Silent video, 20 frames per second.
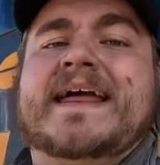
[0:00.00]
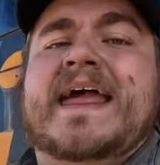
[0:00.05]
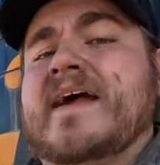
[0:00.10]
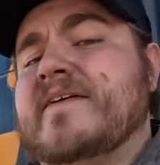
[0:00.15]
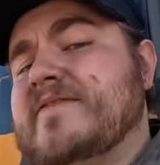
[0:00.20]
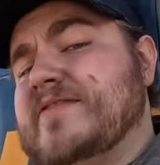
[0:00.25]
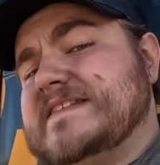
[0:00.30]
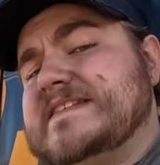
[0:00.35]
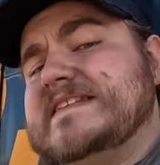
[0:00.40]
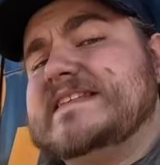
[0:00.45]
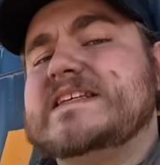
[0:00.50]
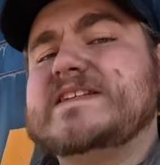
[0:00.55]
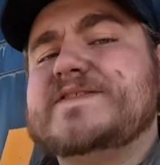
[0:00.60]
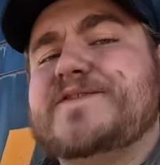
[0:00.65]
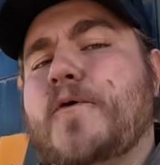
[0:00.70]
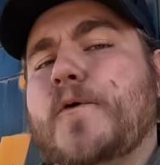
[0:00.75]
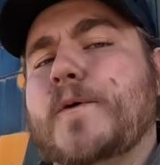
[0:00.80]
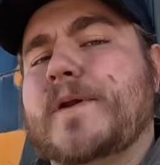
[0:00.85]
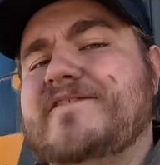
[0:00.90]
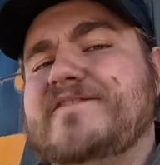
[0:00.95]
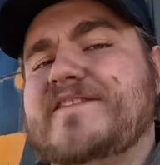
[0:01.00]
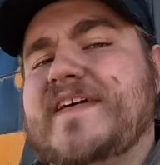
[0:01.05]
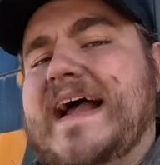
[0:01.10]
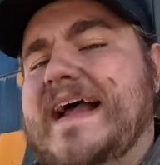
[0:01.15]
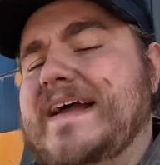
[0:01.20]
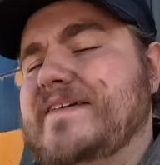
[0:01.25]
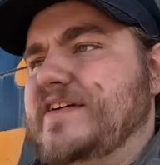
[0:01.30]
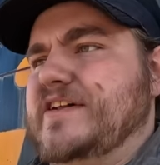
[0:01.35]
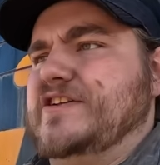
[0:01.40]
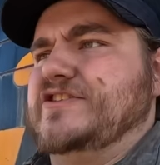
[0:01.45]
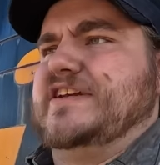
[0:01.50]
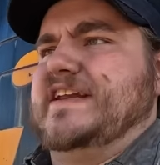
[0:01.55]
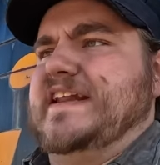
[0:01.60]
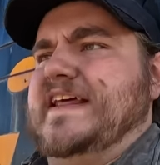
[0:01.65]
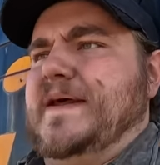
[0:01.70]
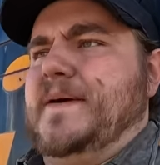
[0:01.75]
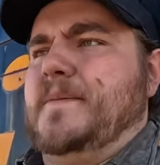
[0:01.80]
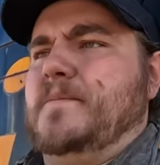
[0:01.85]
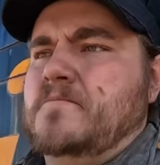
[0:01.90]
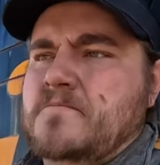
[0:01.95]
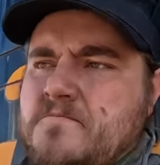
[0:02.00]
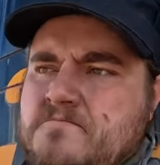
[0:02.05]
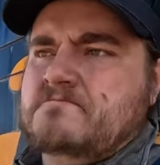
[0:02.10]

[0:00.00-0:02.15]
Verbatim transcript: They have the 645 engine in them.